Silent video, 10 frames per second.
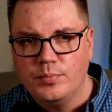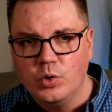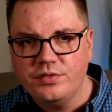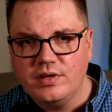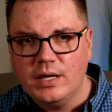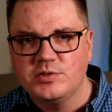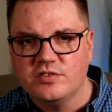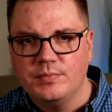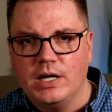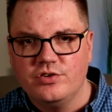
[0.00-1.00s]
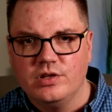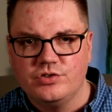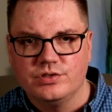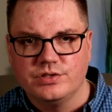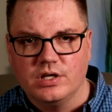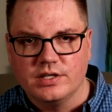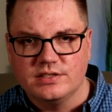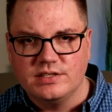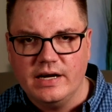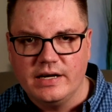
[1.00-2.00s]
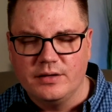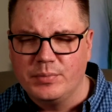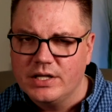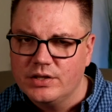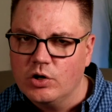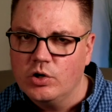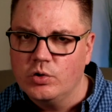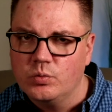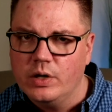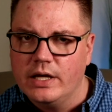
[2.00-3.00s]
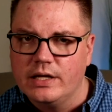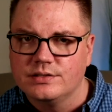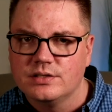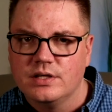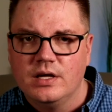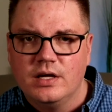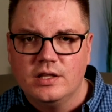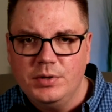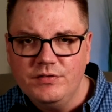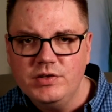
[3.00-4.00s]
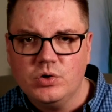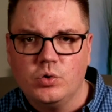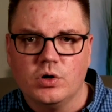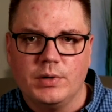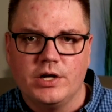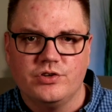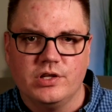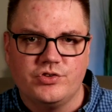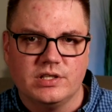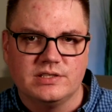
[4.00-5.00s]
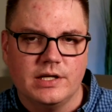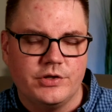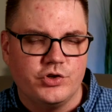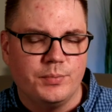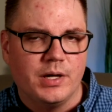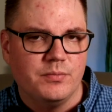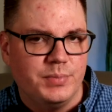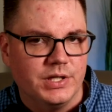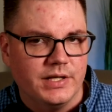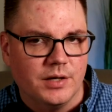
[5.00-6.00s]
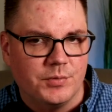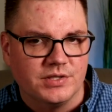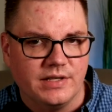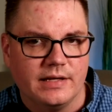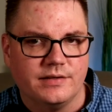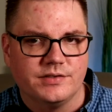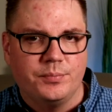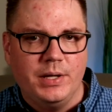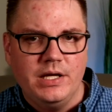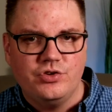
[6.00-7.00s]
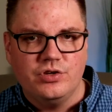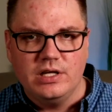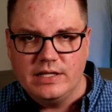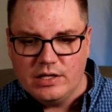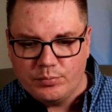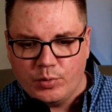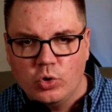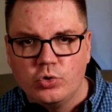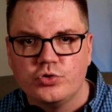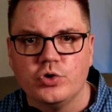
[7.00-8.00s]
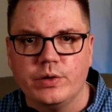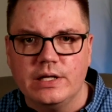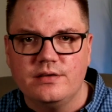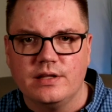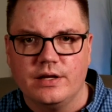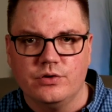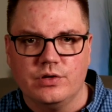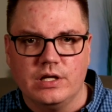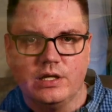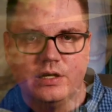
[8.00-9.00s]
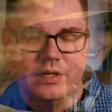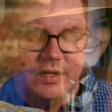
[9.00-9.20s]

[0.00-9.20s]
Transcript: Both types of modulations are exciting, but in their own ways. The pivot chord modulation excites you by building up this anticipation, and then it pulls you into that new key.